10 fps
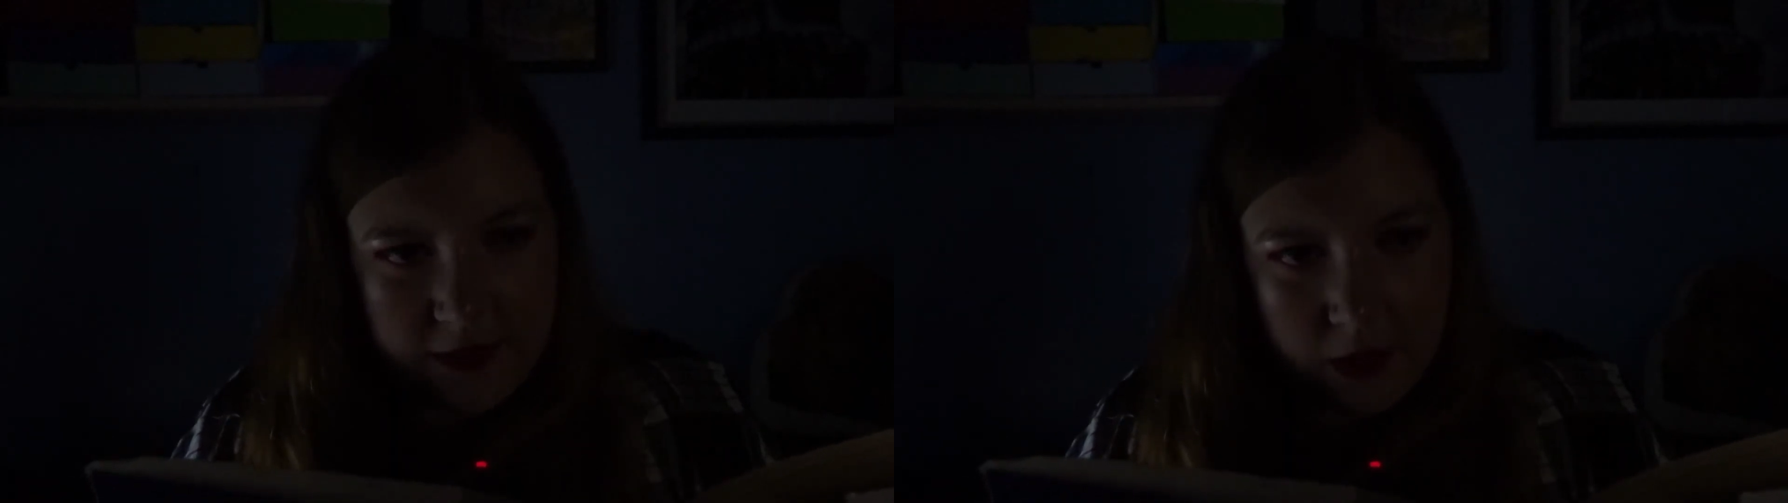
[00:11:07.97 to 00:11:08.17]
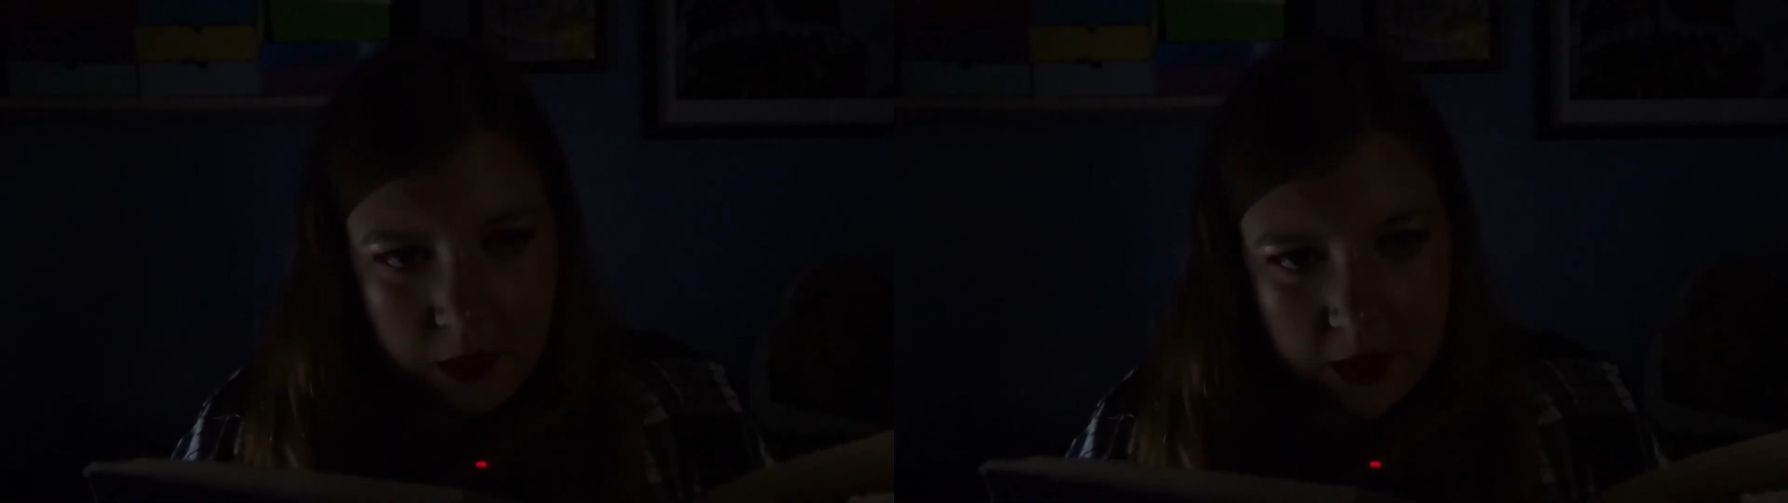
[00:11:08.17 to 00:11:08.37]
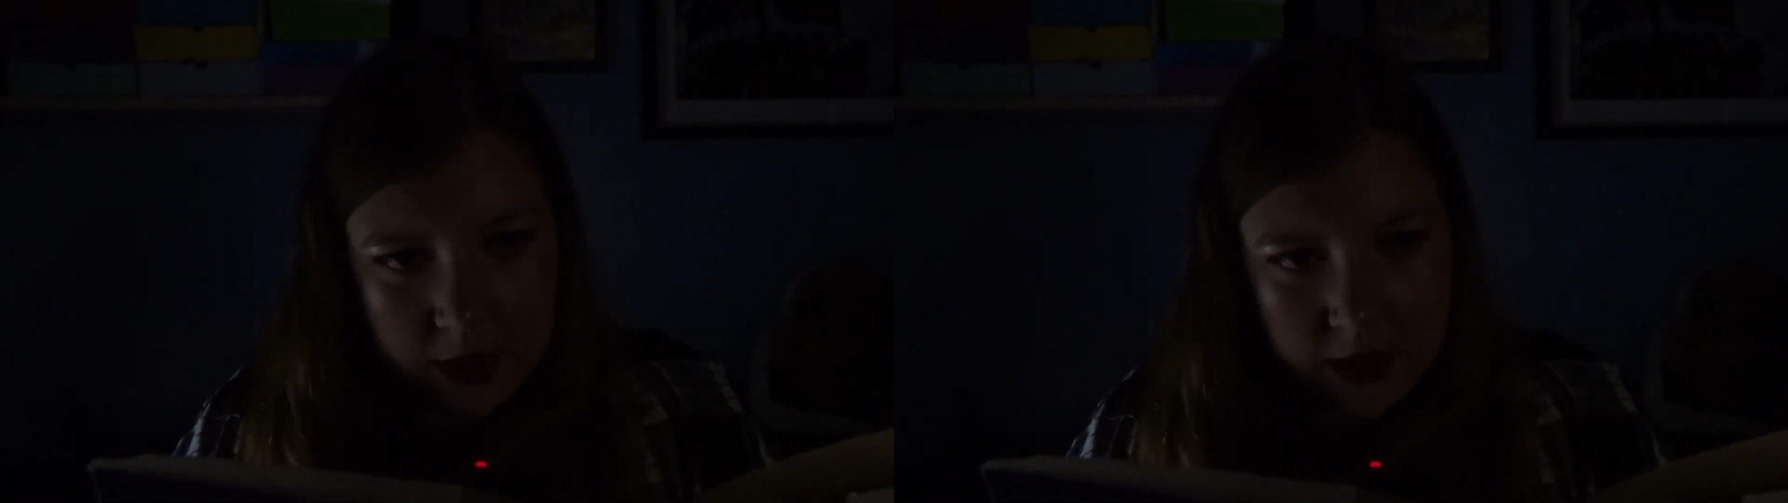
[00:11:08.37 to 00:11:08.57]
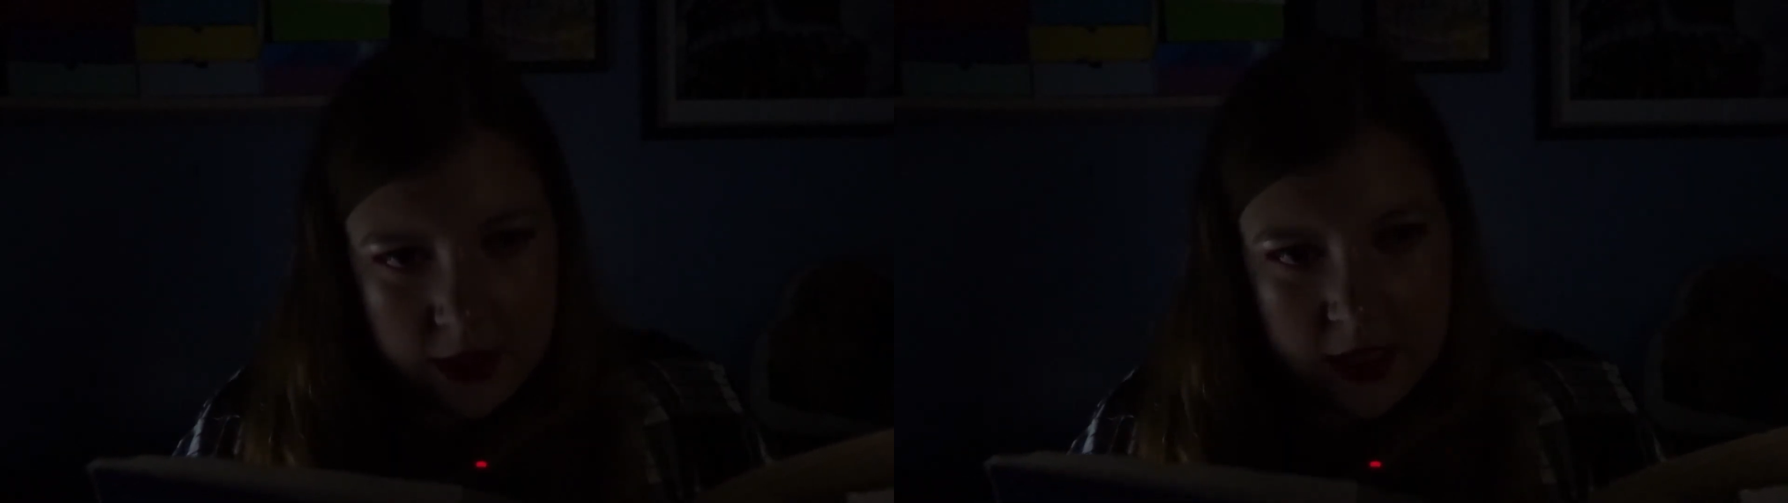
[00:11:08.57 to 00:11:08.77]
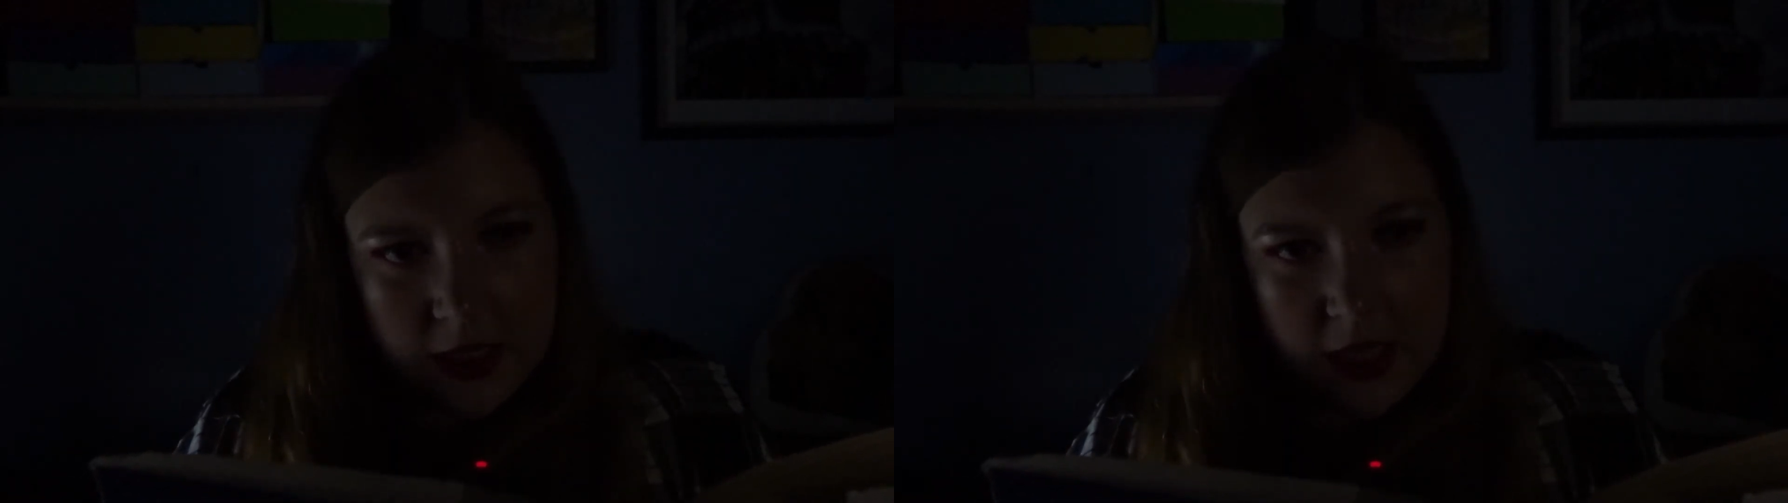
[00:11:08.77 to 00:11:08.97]
fallen,
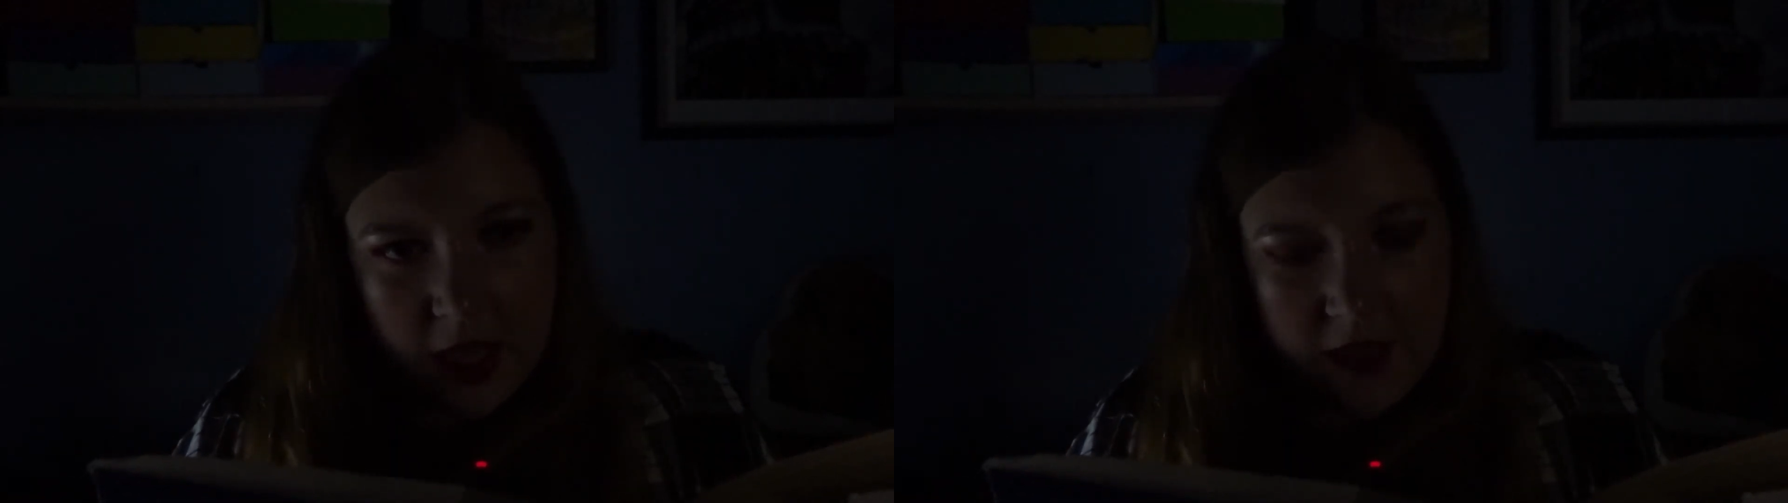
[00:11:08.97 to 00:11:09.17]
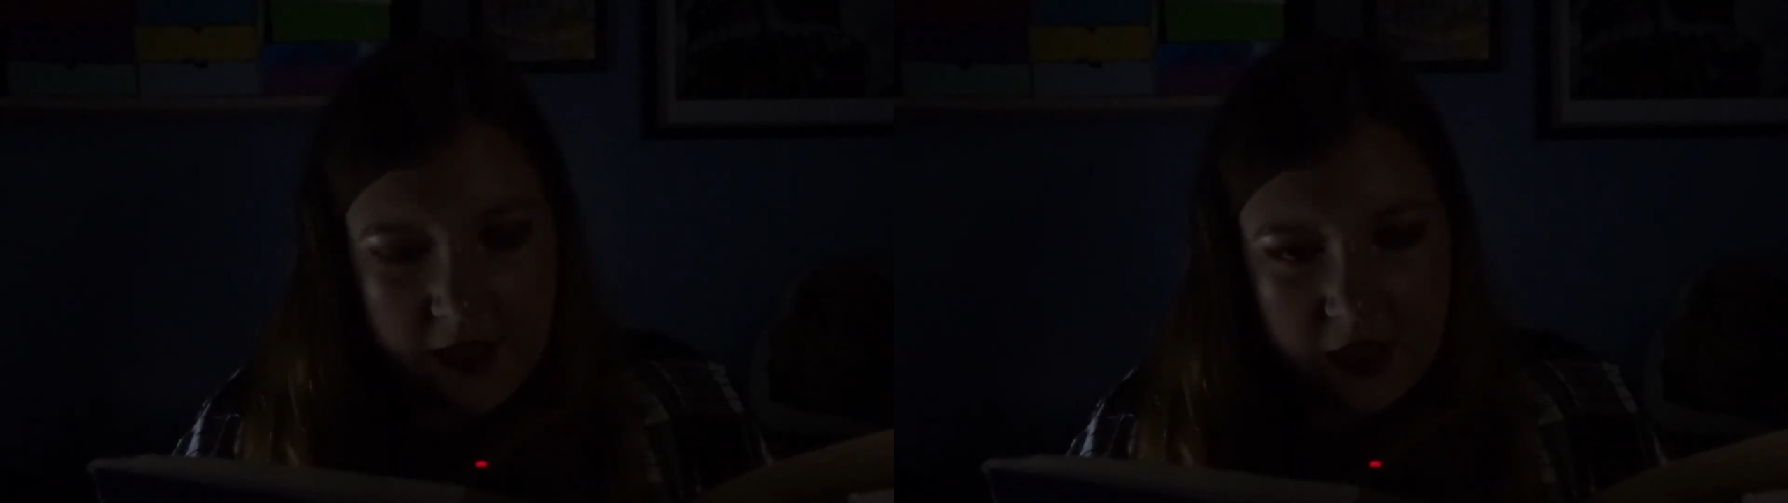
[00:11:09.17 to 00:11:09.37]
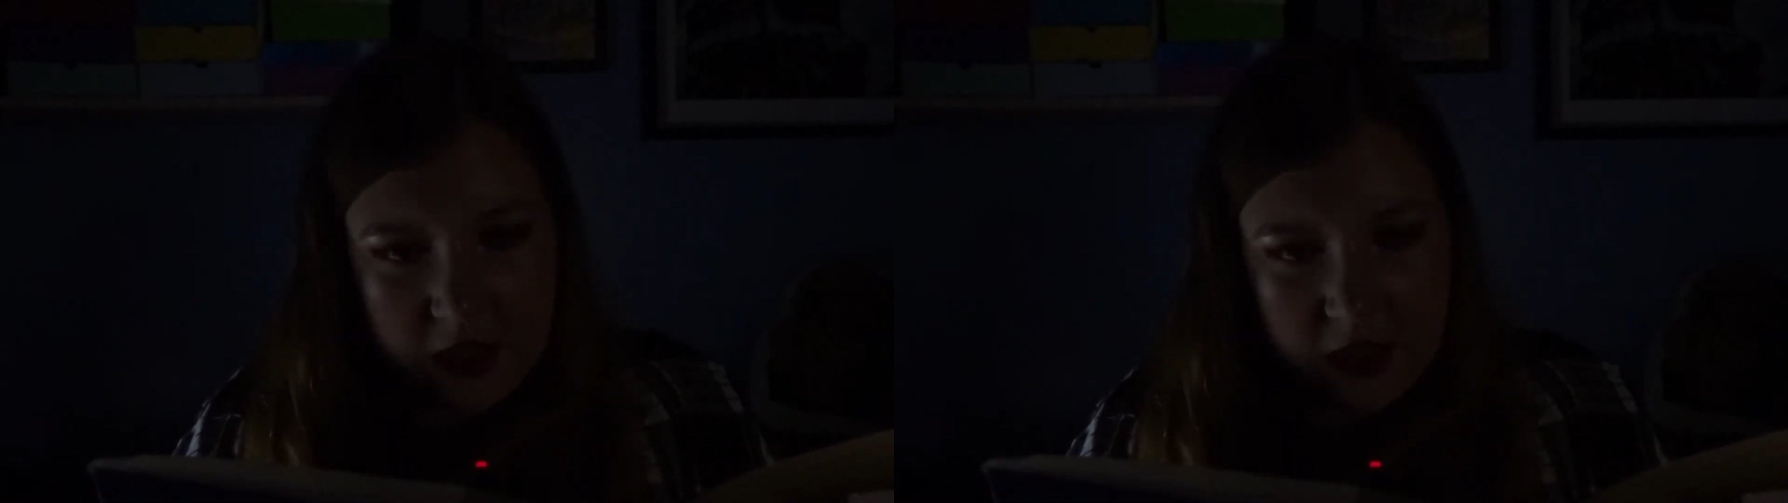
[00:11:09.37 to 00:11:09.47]
and they